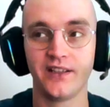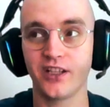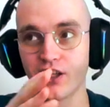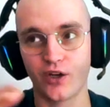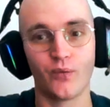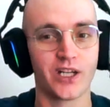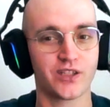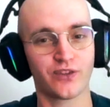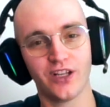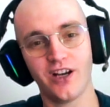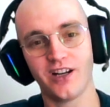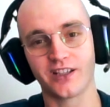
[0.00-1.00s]
they're going to watch
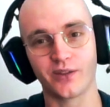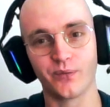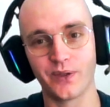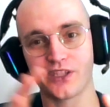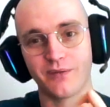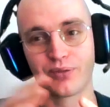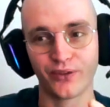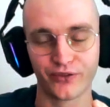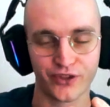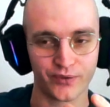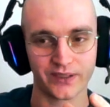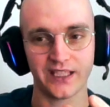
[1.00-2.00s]
for longer, which improves your